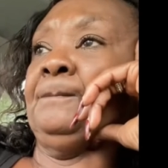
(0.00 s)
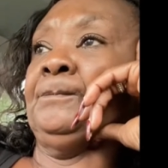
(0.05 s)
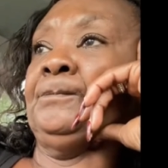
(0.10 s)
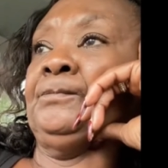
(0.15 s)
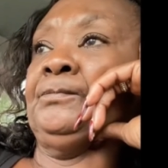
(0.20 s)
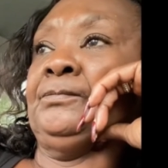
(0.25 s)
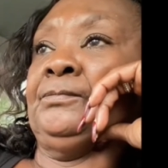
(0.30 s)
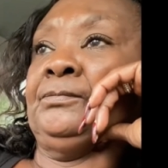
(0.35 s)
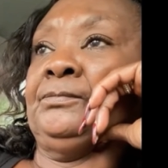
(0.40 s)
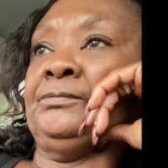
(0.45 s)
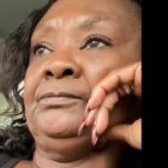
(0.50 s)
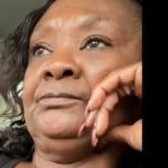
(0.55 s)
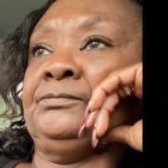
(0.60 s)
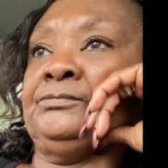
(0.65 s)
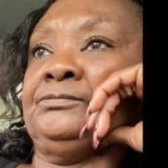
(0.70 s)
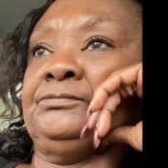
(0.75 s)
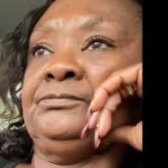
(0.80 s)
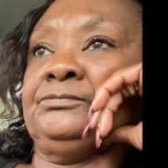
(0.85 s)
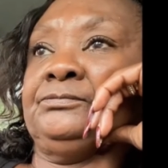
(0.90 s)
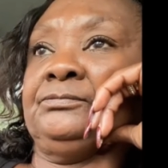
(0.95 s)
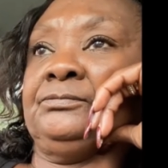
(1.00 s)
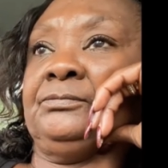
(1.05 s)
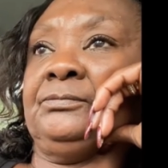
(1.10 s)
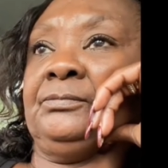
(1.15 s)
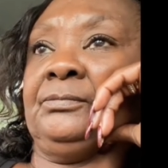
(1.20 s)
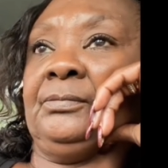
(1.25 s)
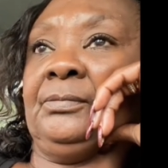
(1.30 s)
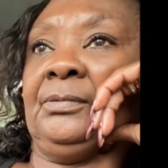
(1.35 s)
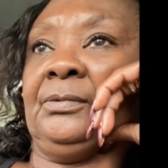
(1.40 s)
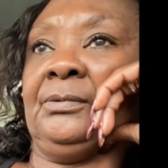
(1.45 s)
This is sexual
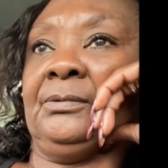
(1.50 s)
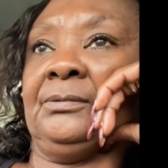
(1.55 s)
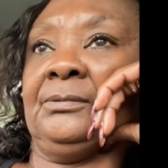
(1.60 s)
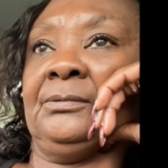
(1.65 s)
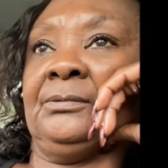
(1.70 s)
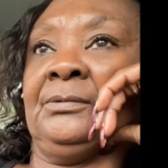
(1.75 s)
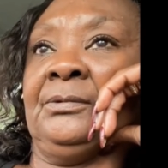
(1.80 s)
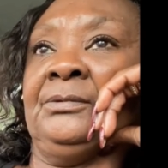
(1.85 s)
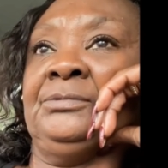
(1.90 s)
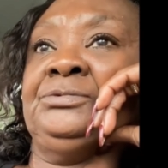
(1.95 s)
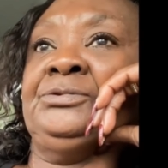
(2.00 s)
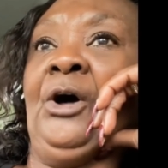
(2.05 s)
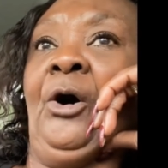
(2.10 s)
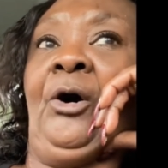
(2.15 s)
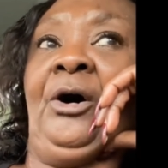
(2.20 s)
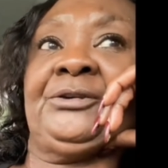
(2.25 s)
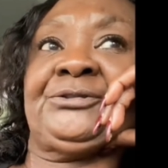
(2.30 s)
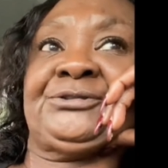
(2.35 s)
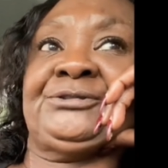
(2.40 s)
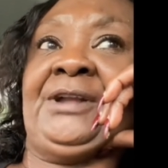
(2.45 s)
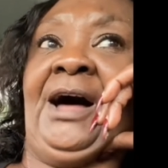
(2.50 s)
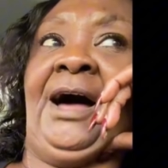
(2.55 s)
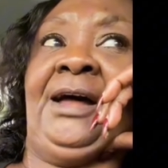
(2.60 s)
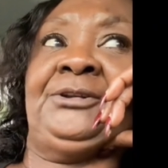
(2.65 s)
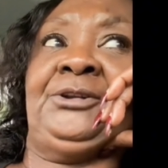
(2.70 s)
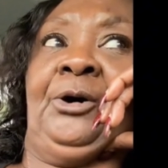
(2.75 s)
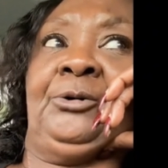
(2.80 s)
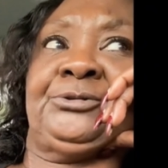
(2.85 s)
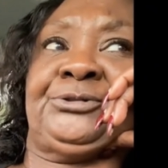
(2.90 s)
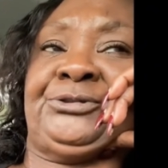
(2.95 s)
harassment. No, it's not
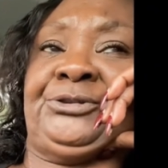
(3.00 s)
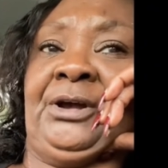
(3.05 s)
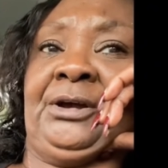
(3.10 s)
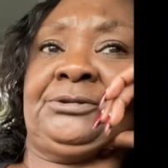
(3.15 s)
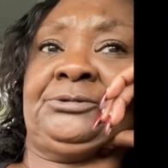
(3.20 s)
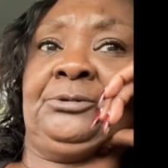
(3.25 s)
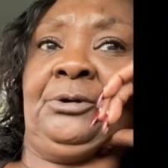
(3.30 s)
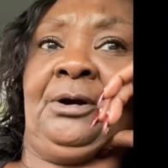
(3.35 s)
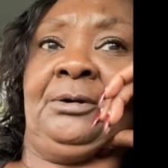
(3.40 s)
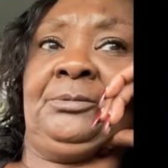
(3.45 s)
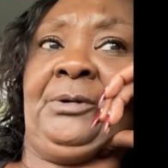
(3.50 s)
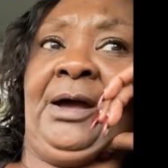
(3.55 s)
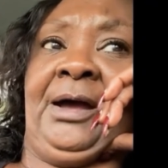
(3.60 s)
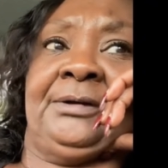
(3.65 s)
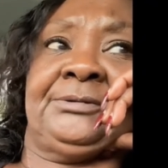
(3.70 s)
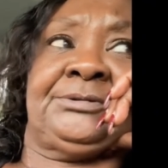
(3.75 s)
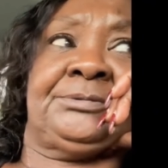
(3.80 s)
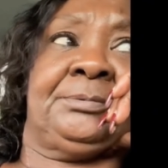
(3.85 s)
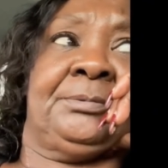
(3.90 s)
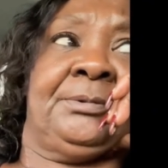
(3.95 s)
no sexual harassment.